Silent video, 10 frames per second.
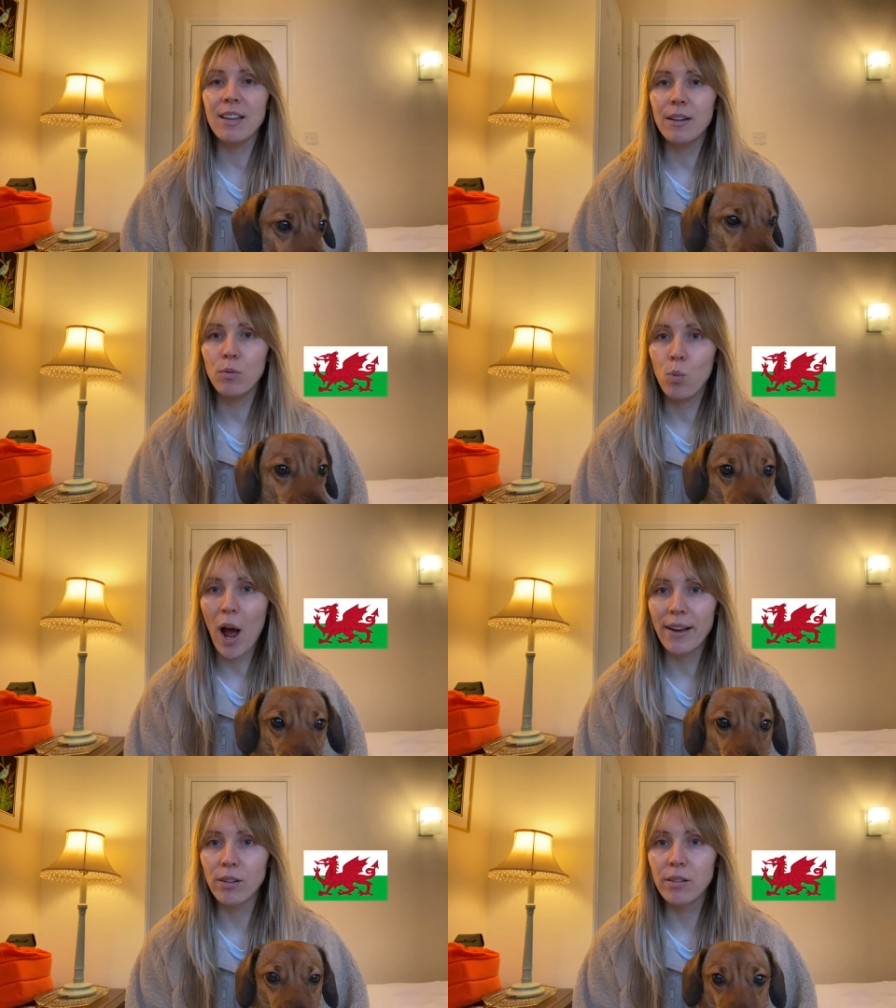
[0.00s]
in
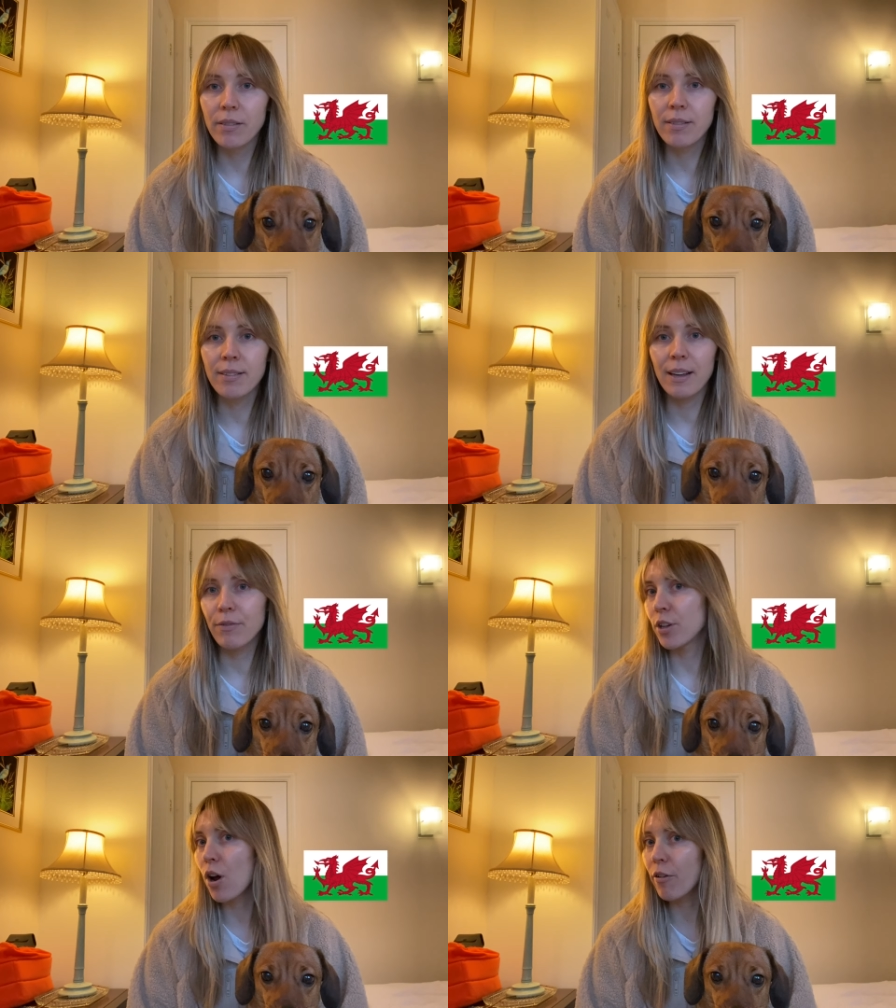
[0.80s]
Wales,
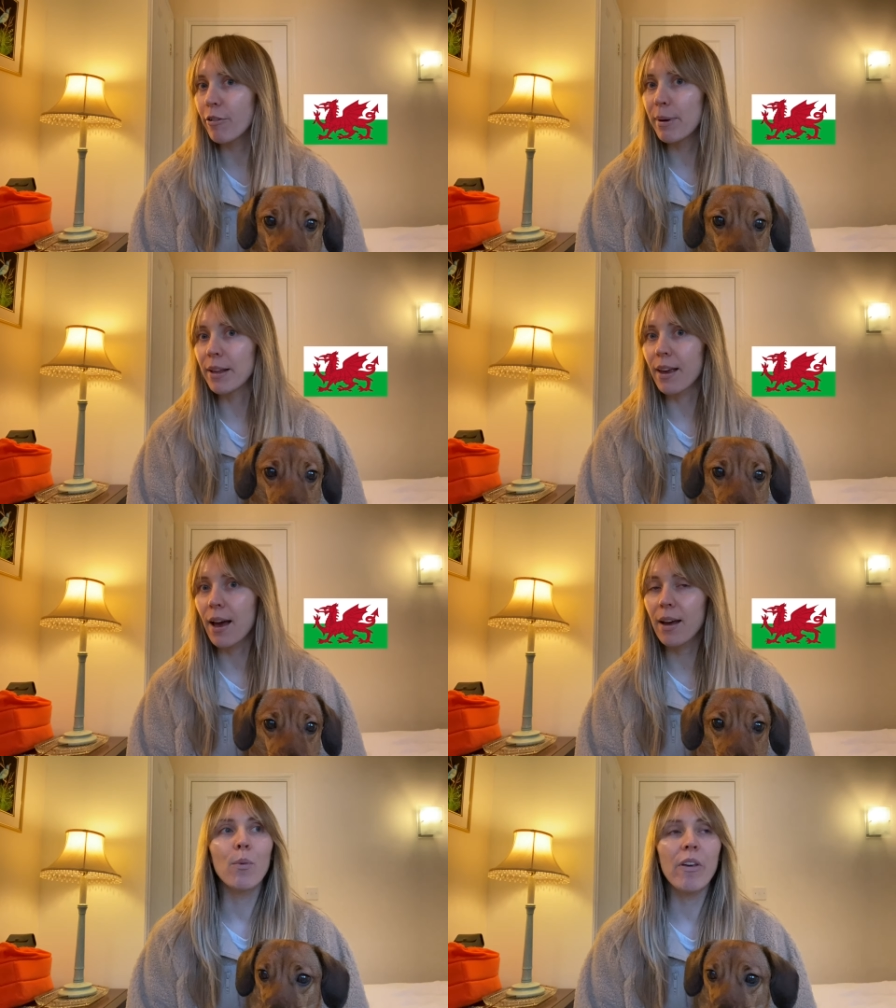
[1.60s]
if you're not
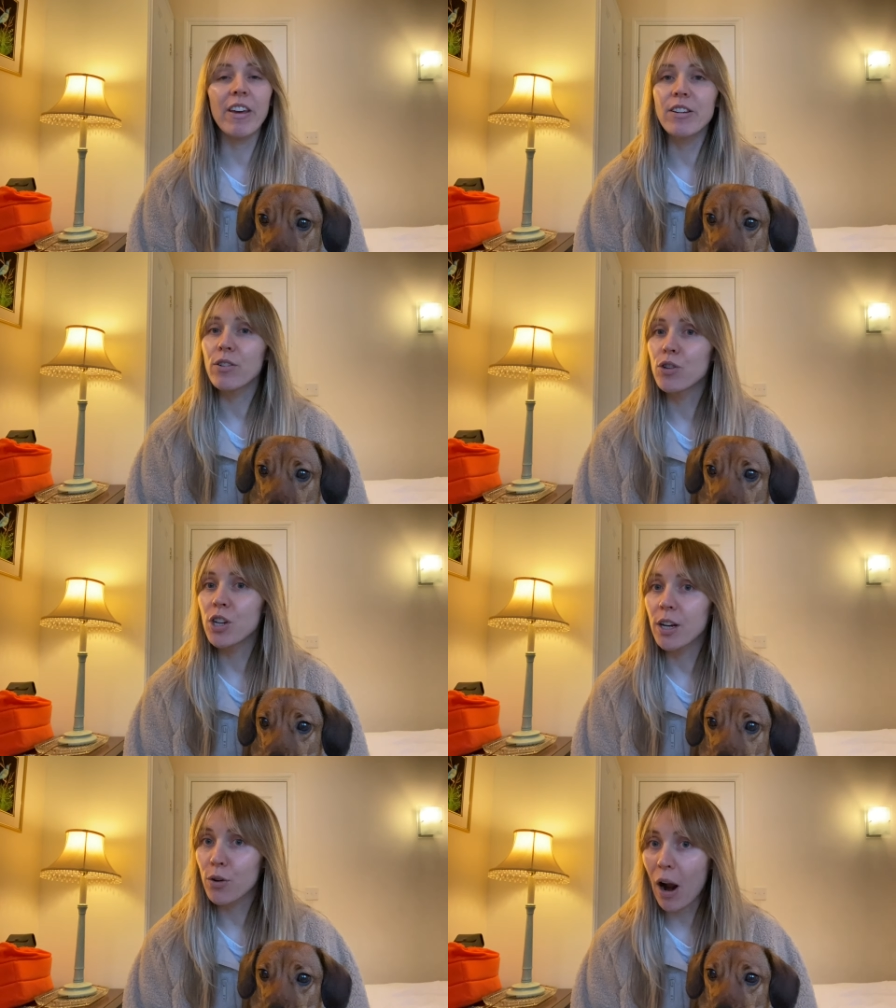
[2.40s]
familiar with it
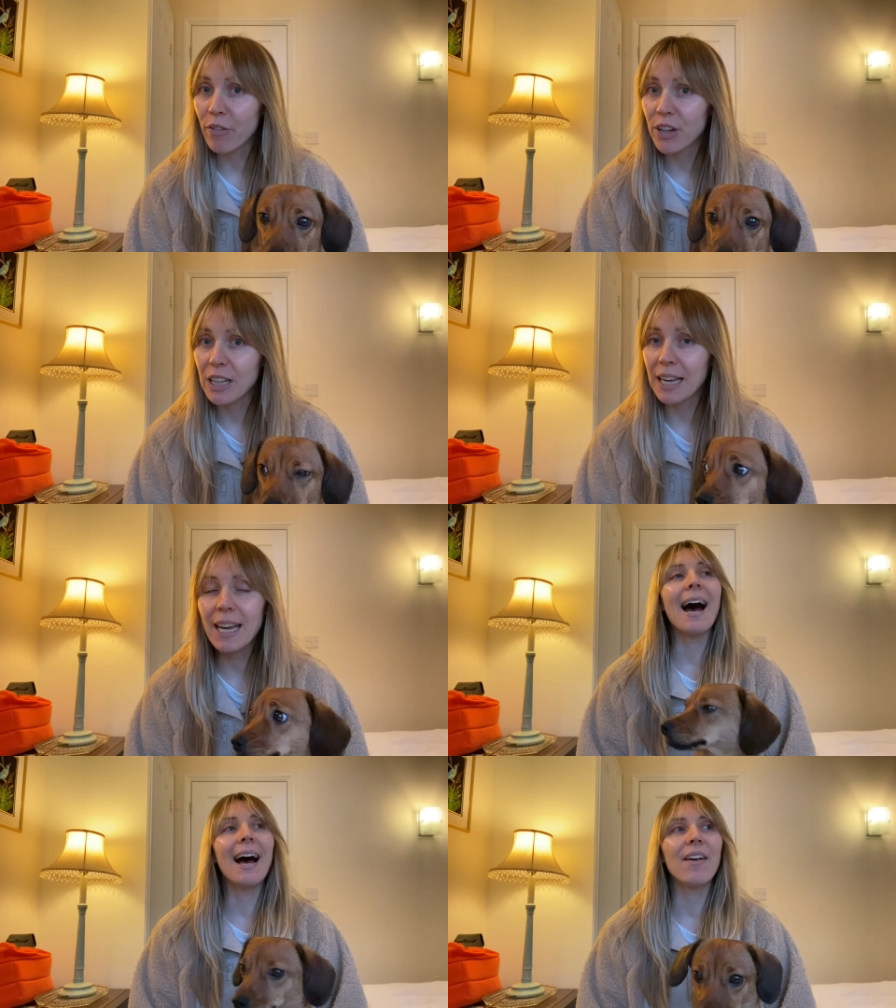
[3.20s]

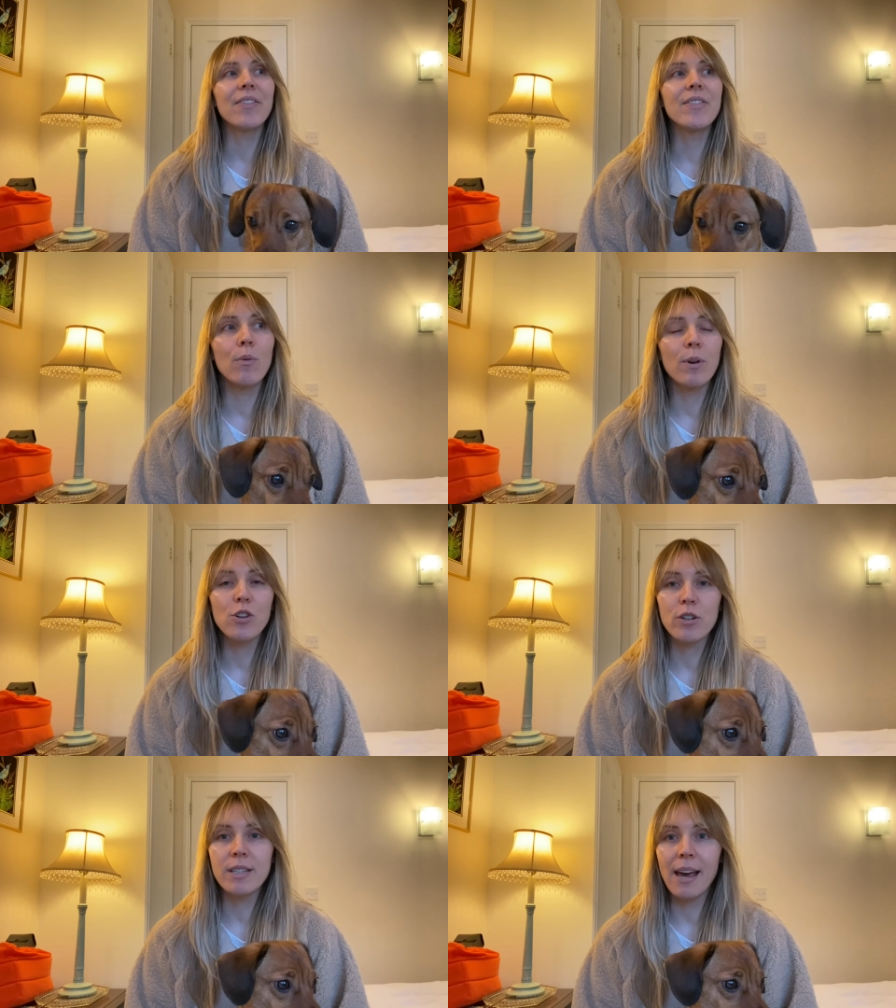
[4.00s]
geographically. And we
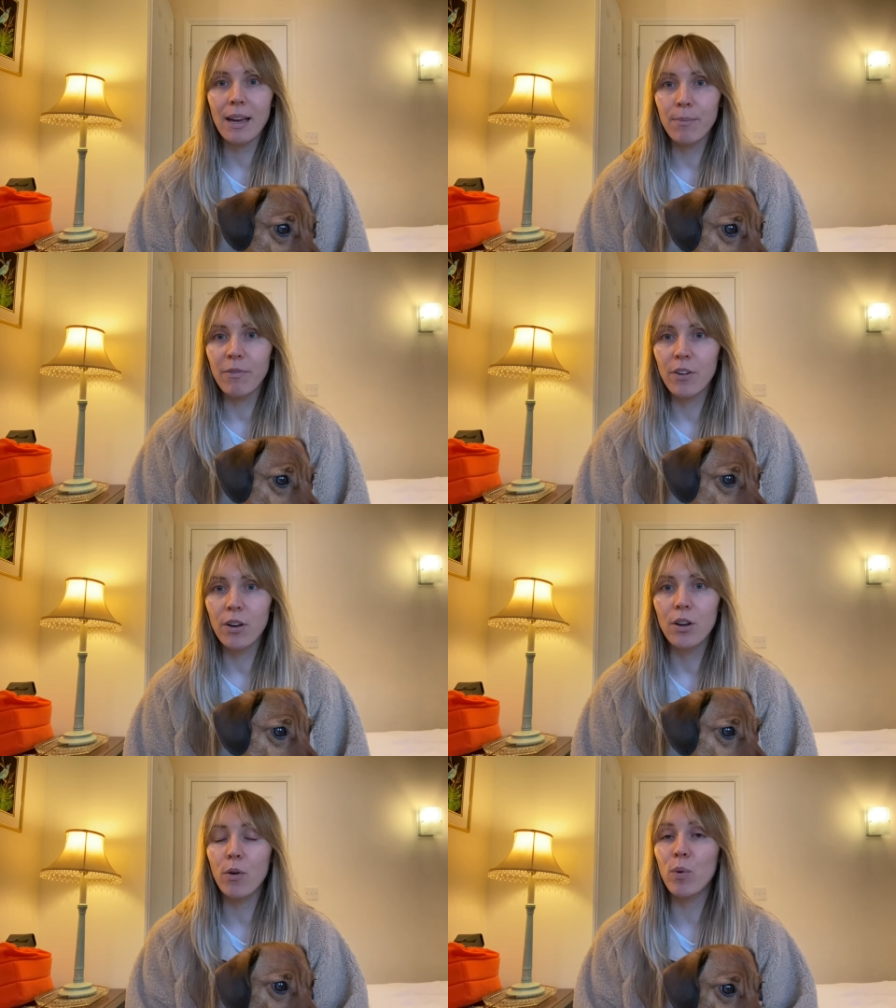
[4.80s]
just came
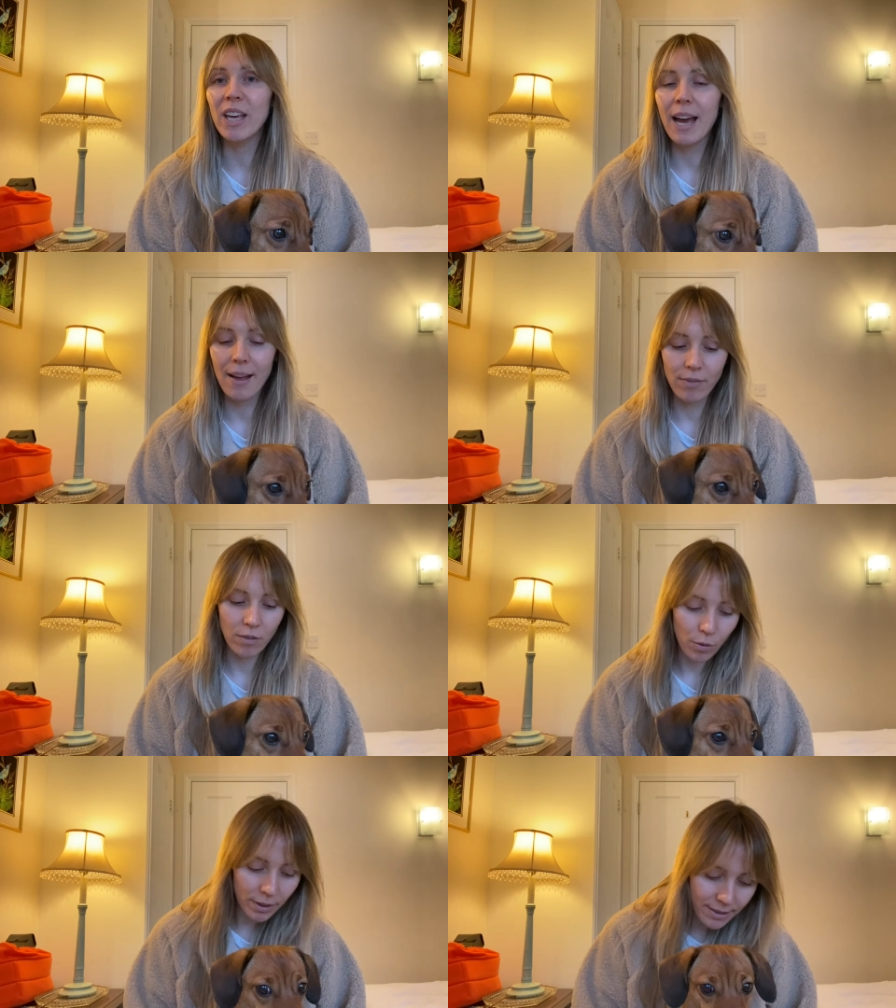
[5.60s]
for the
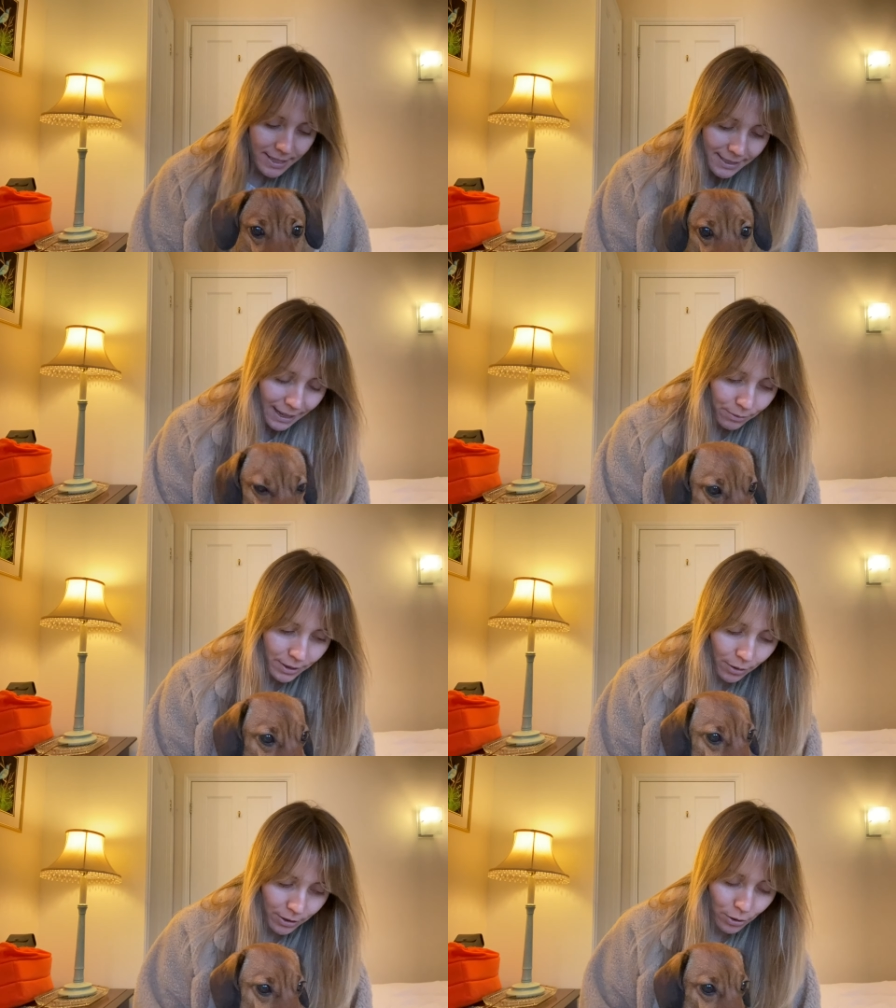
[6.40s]
weekend. Go on, sit down.
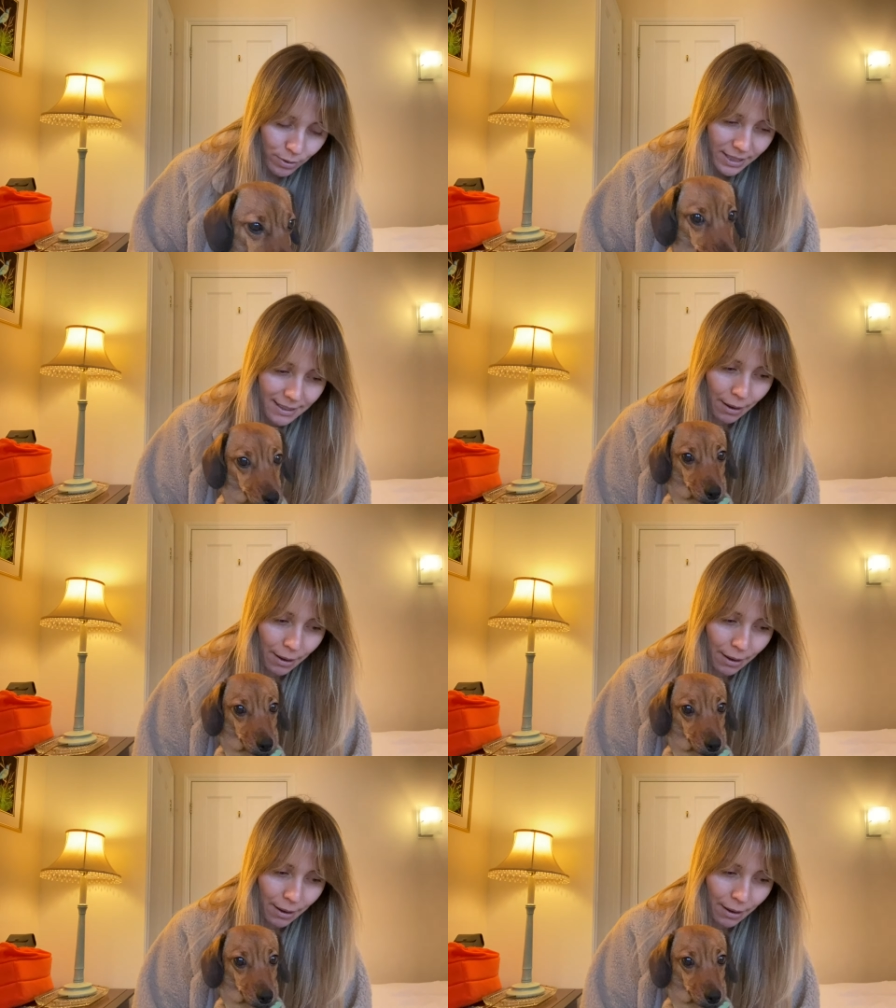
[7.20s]
Go on, you sit down.